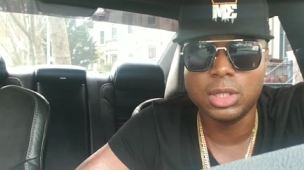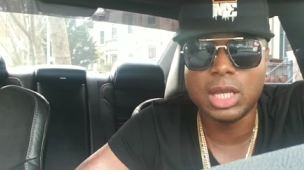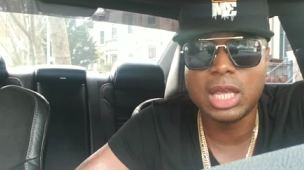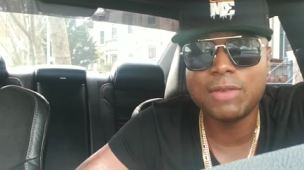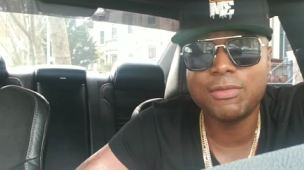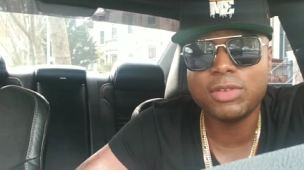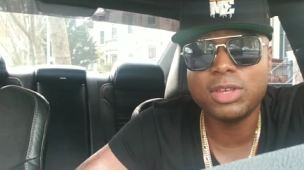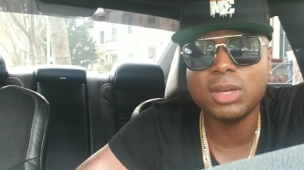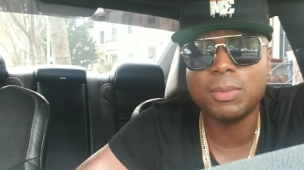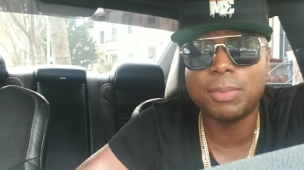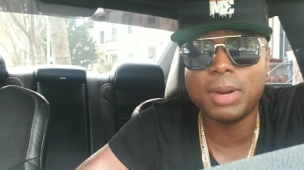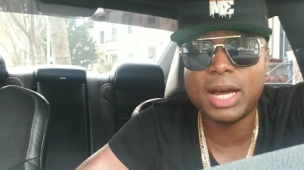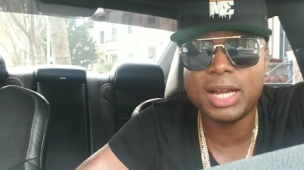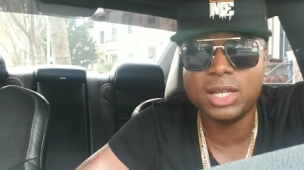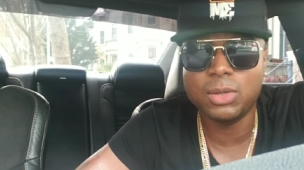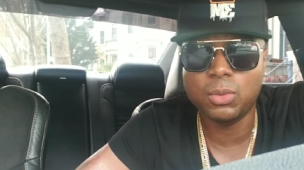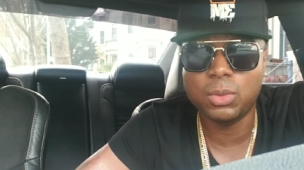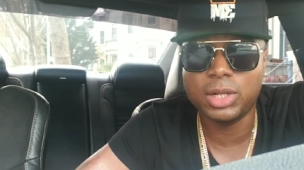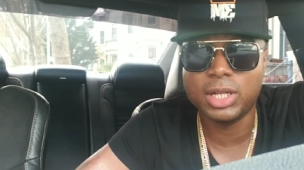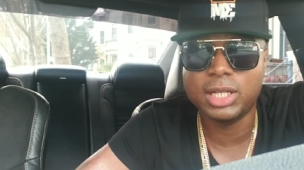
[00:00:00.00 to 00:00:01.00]
You're giving your
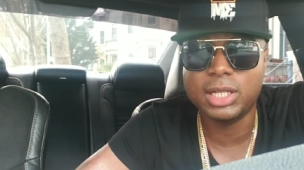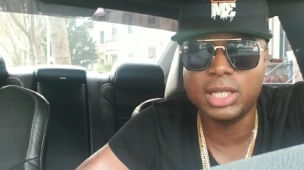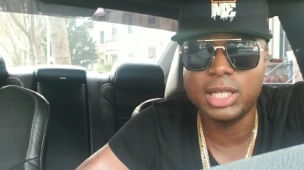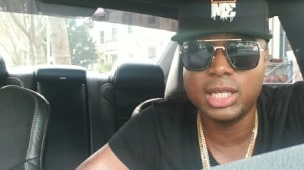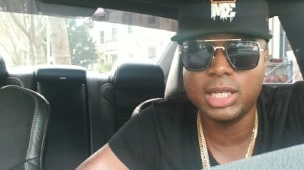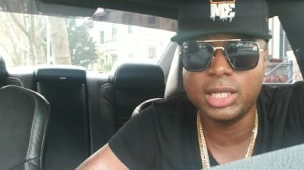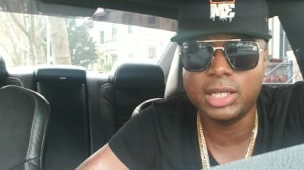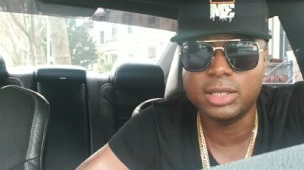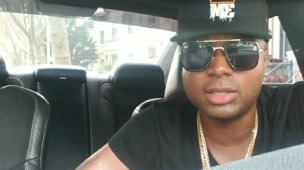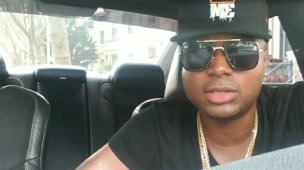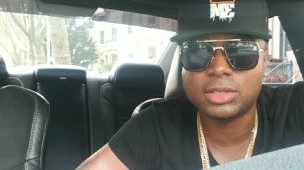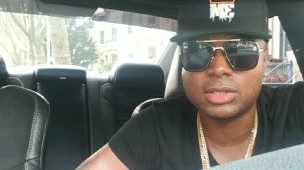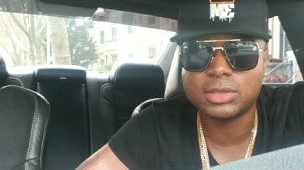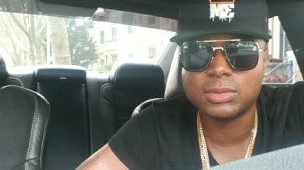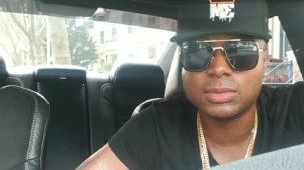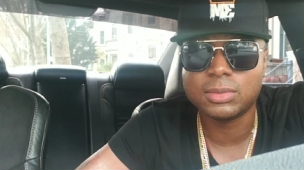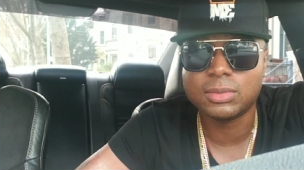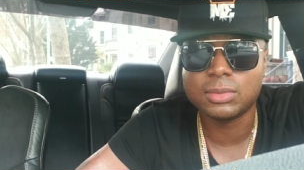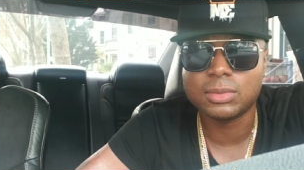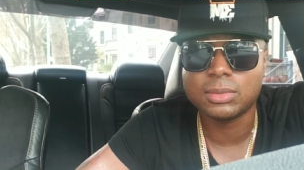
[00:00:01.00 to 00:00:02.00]
body what it needs.